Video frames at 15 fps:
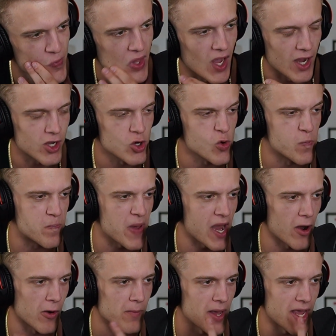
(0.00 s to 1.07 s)
I could do
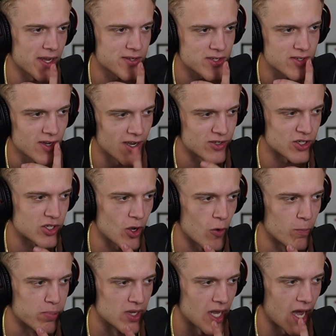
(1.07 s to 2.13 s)
bear mace and just go
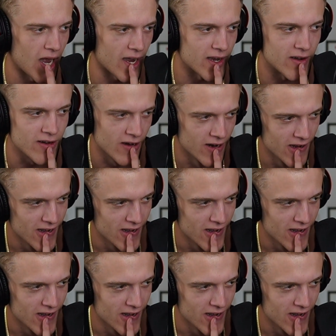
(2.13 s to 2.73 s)
blind.